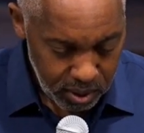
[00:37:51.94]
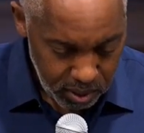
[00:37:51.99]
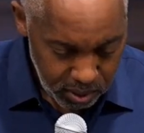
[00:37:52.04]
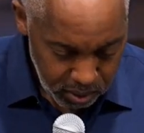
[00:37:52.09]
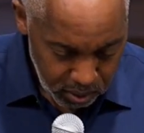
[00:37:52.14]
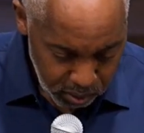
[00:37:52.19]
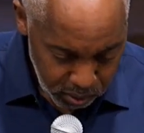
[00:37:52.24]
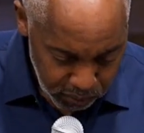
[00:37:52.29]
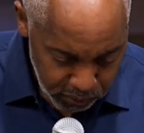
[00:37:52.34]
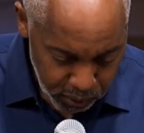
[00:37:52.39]

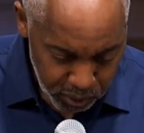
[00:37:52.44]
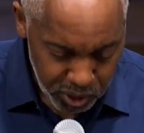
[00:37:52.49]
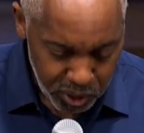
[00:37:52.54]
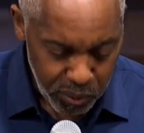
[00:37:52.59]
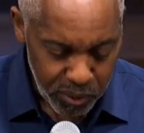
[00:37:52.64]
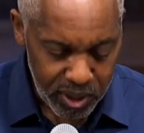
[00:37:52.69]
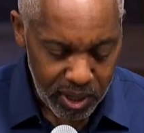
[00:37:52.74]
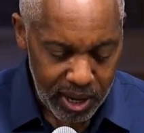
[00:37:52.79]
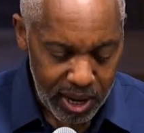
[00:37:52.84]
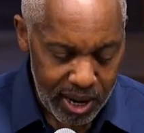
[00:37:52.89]
Verse
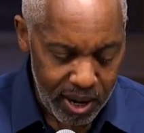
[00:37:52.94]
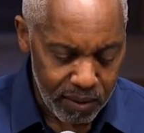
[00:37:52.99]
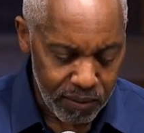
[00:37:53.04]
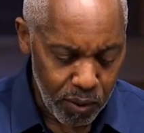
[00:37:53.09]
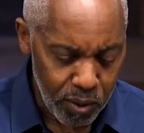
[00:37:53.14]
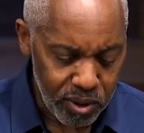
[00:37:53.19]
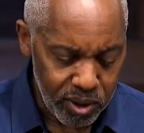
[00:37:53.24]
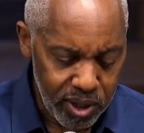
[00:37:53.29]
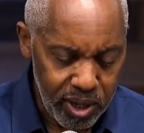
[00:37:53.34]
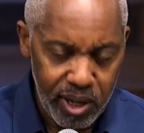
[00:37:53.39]
29,
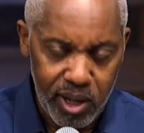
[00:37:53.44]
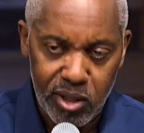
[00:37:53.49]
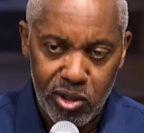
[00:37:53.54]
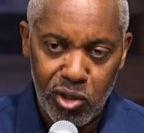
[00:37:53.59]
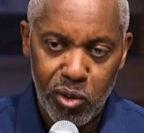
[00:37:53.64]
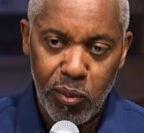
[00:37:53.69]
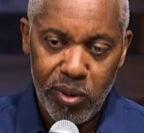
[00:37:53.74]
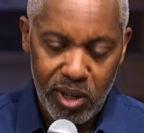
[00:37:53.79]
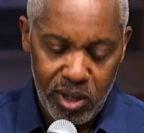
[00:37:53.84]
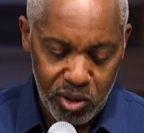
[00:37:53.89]
1 Kings
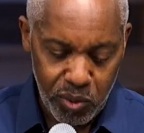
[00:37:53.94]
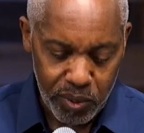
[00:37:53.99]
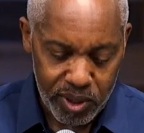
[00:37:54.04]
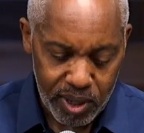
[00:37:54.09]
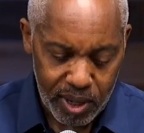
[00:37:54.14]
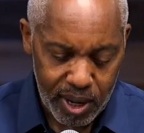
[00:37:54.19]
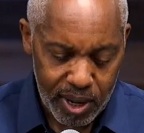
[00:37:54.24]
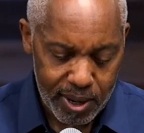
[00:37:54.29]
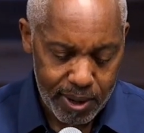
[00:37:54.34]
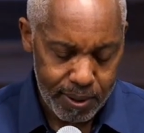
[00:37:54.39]
20,
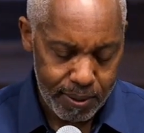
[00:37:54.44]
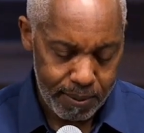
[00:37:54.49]
29.